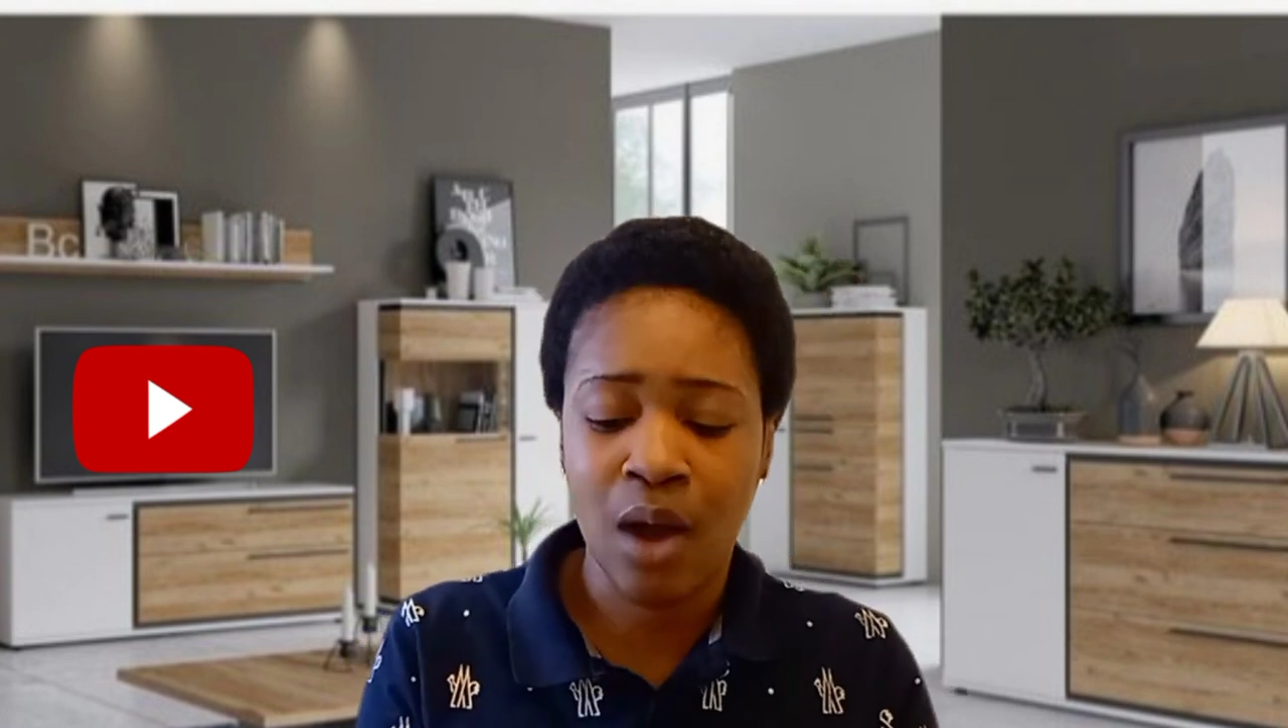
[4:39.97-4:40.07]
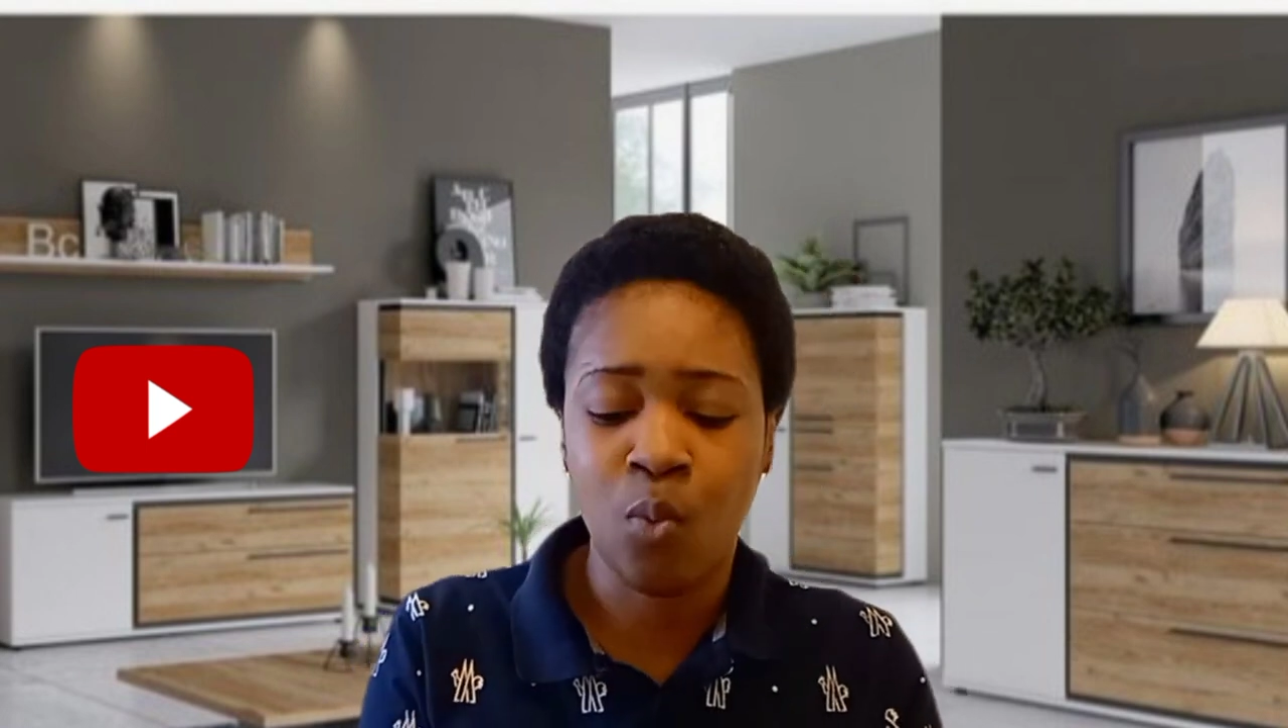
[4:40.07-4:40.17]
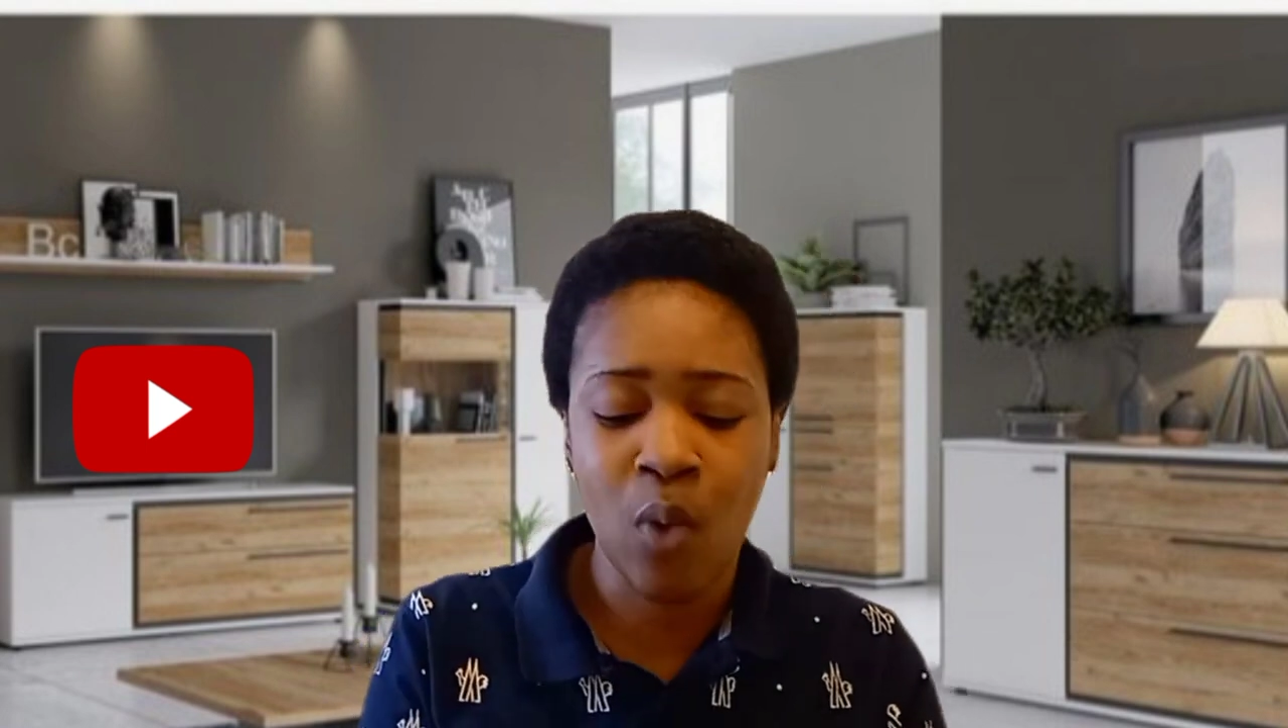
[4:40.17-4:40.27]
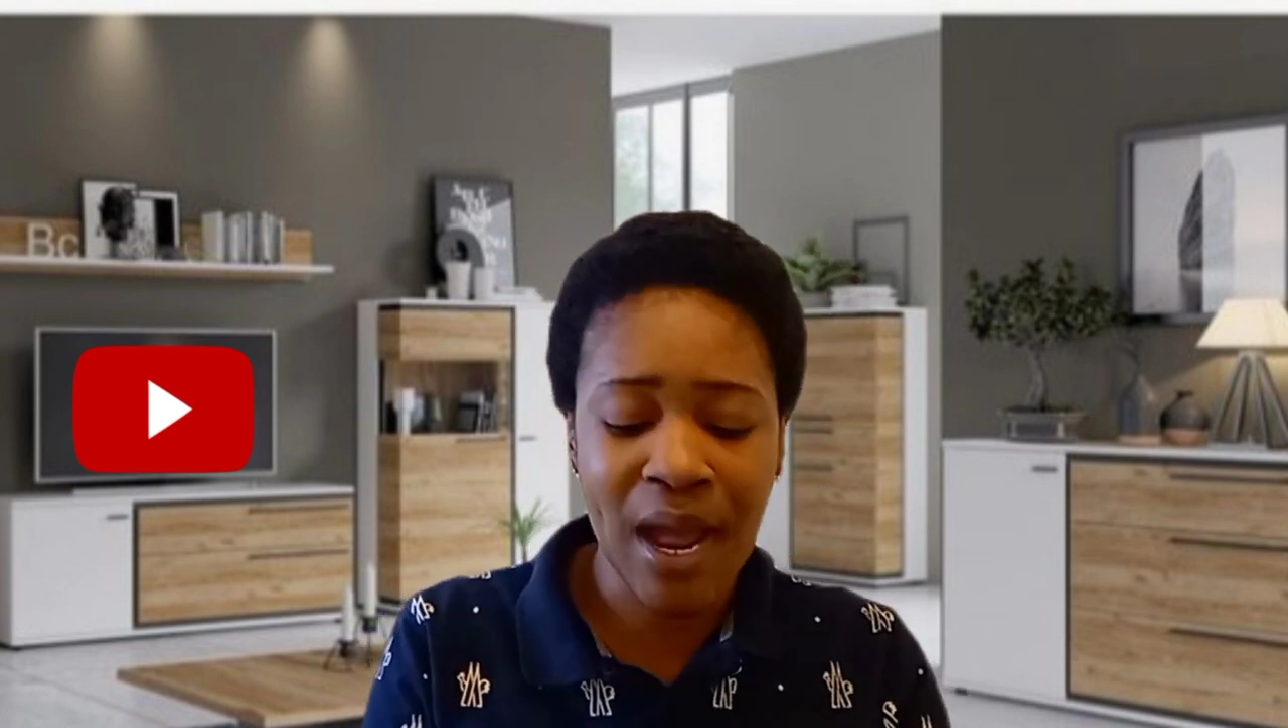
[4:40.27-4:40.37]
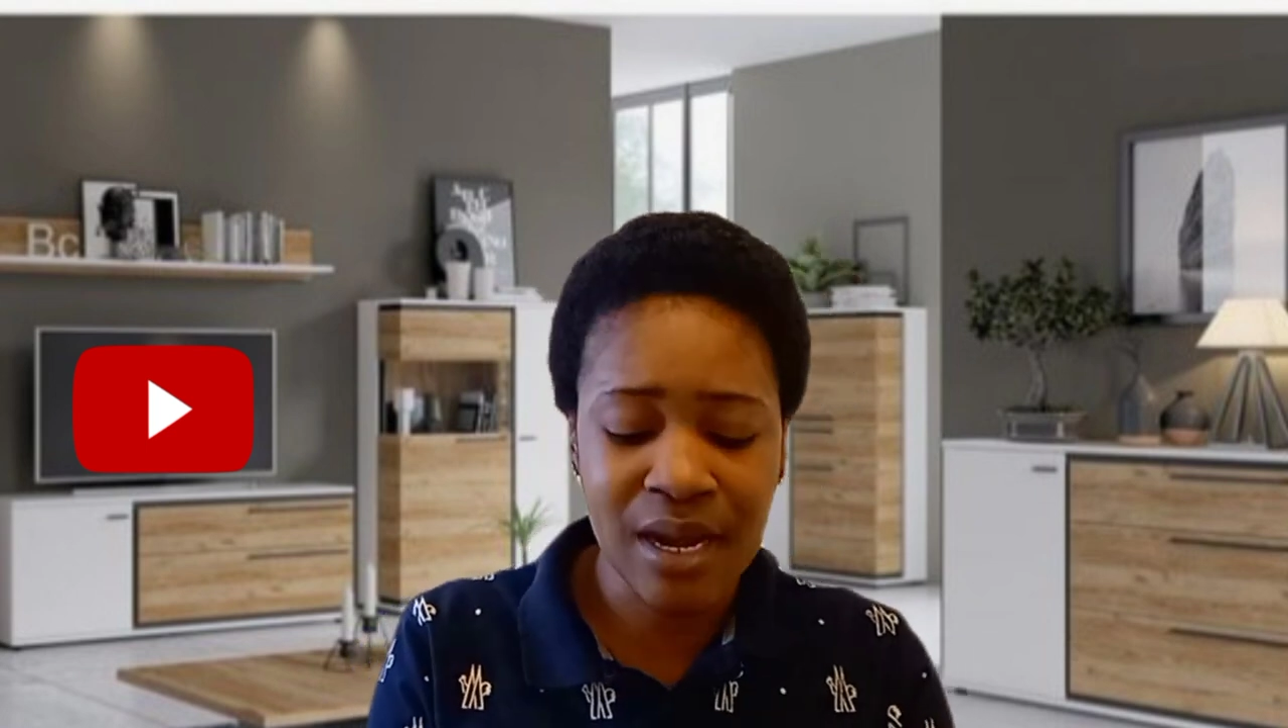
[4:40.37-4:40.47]

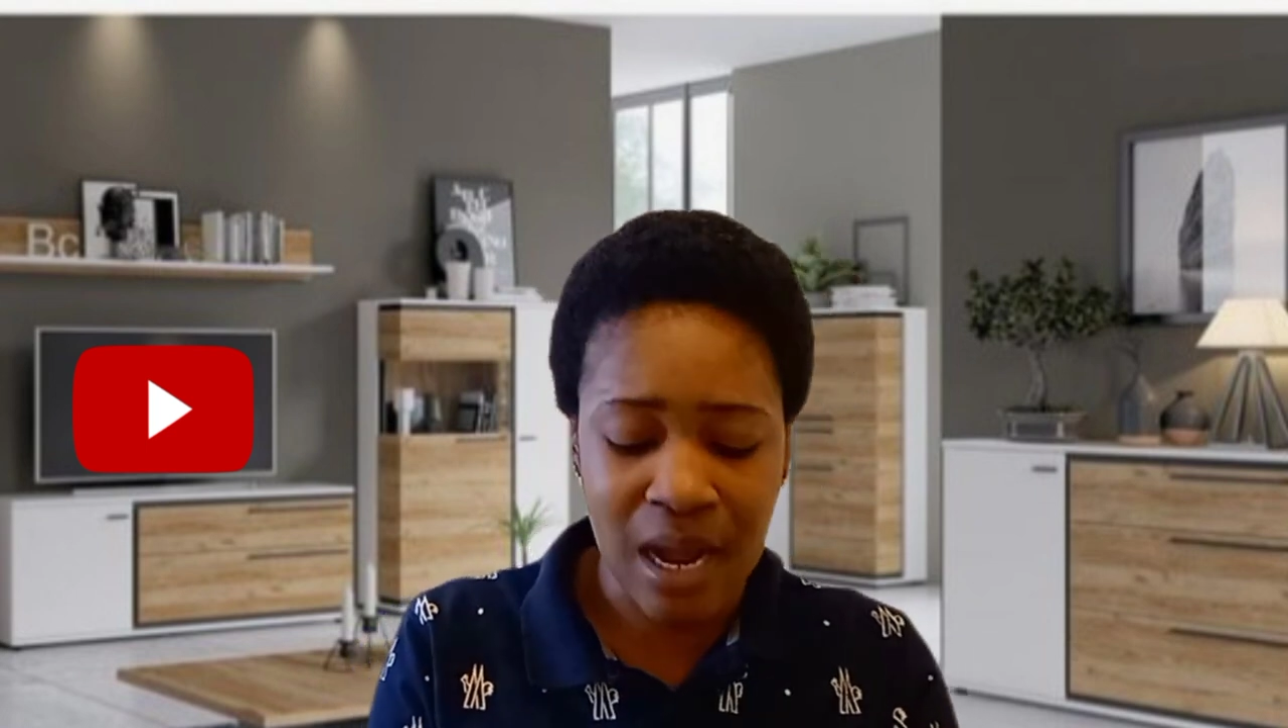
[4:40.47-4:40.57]
when